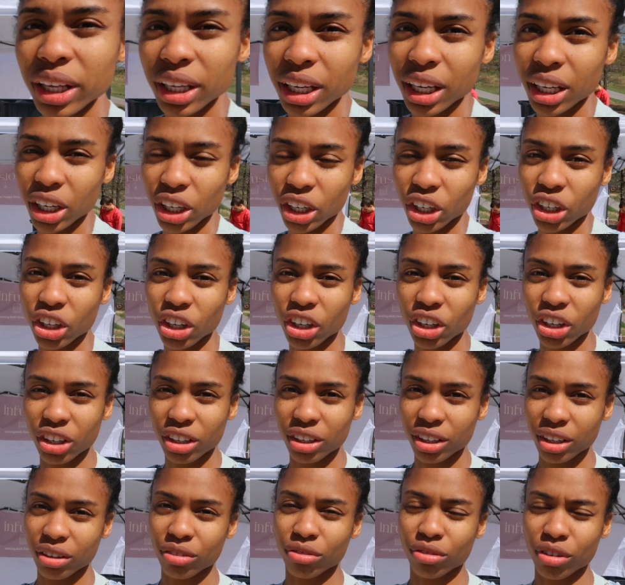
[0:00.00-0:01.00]
to get a
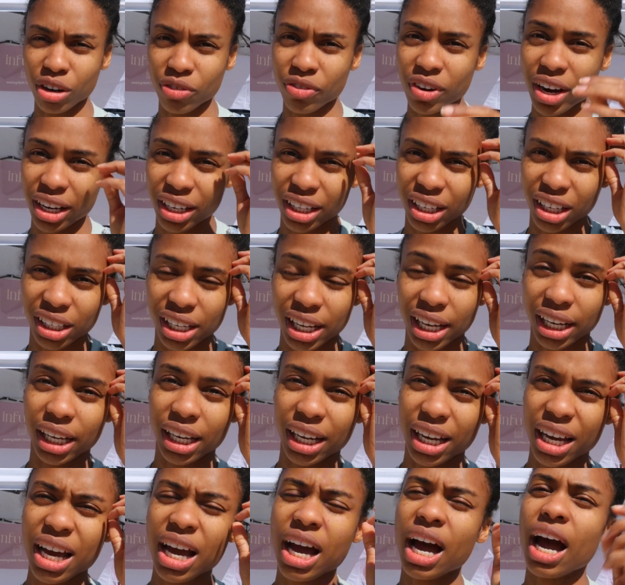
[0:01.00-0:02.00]
good rough idea. Like
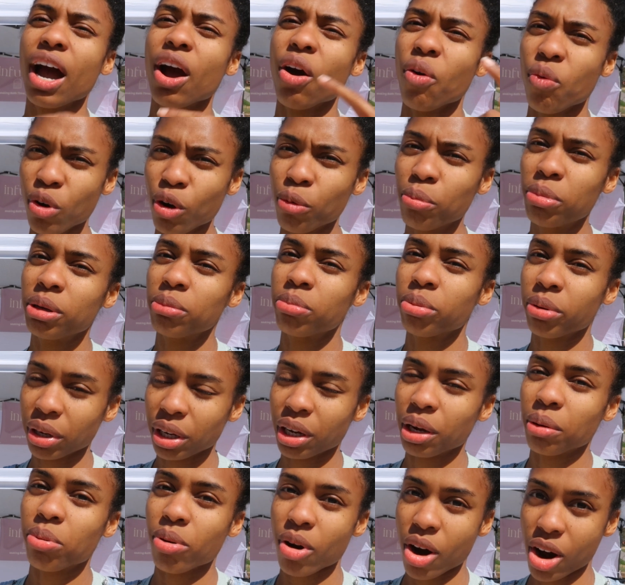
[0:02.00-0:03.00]
I will be
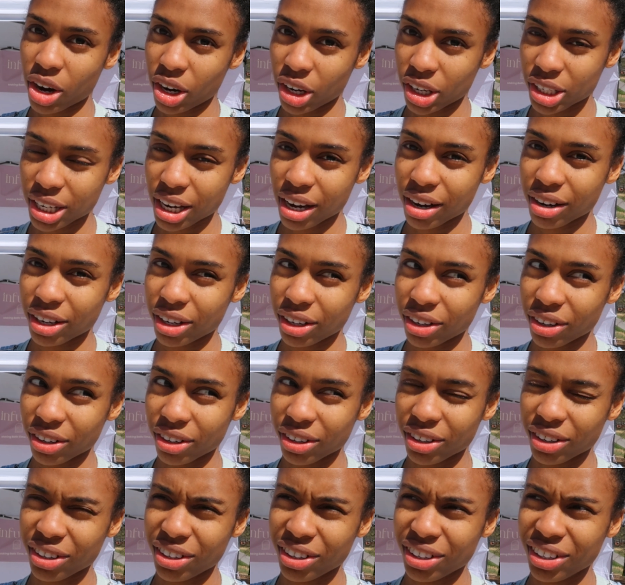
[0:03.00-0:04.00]
bringing products out
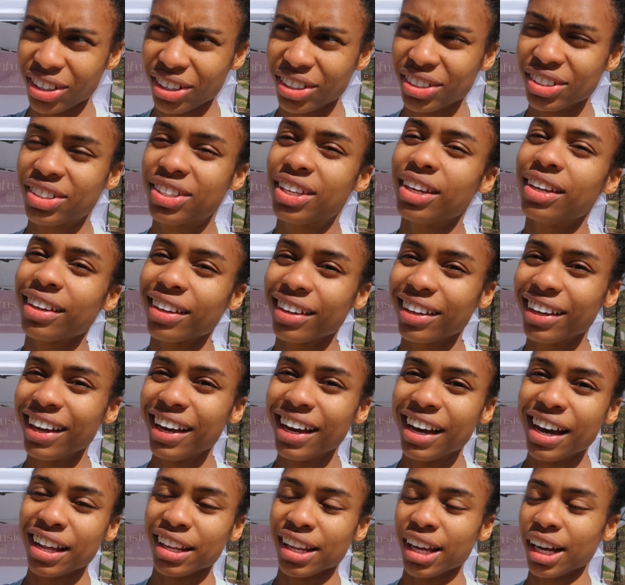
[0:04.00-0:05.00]
here.
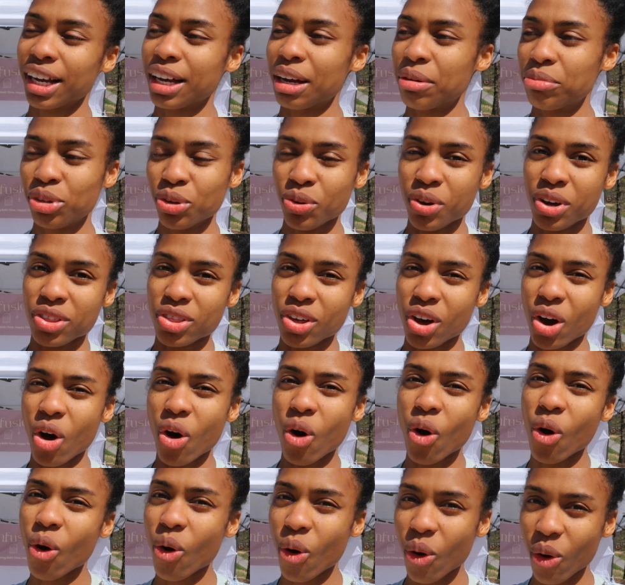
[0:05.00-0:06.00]
Like I'm doing the
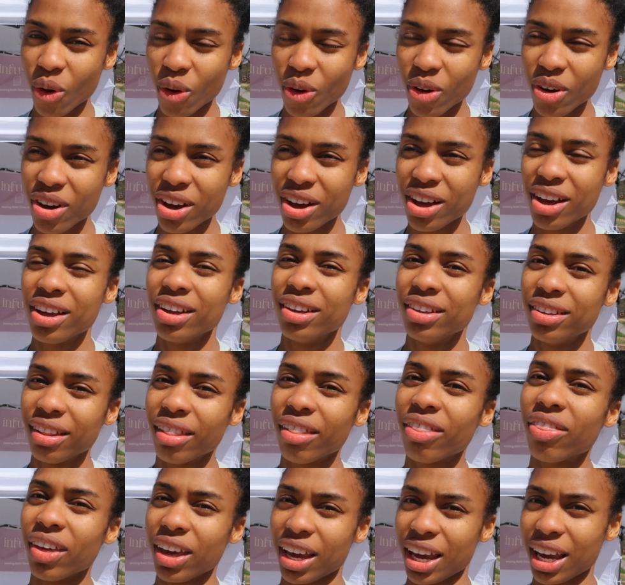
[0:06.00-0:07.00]
whole
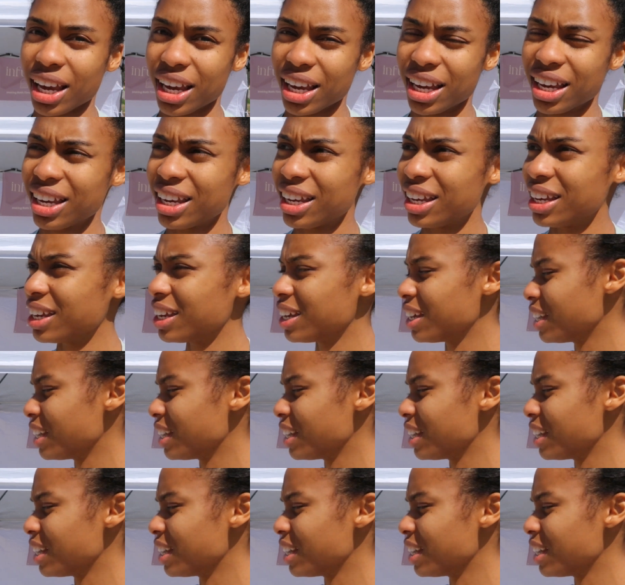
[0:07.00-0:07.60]
thing.